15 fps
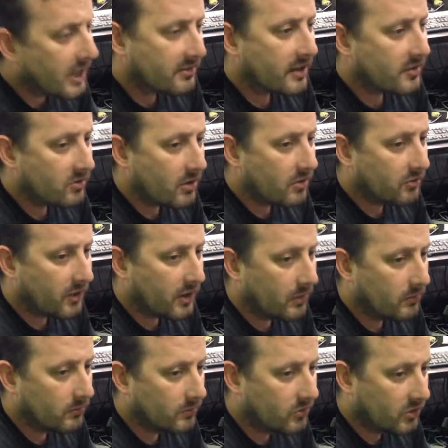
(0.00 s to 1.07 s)
you guys like this? That's
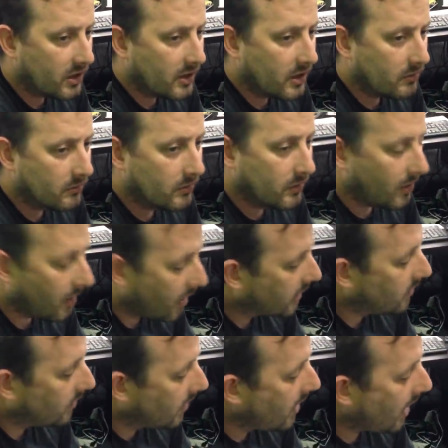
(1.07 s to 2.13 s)
funny. Yeah, it's a good idea. Yeah. All
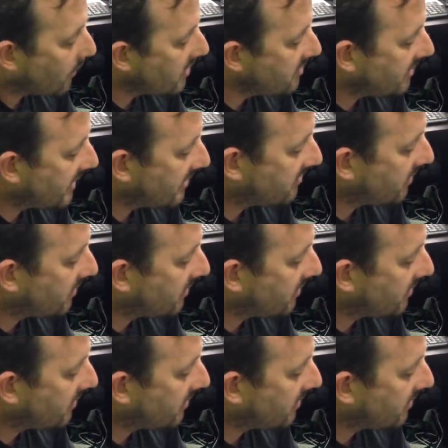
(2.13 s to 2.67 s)
right, cool. I wanted you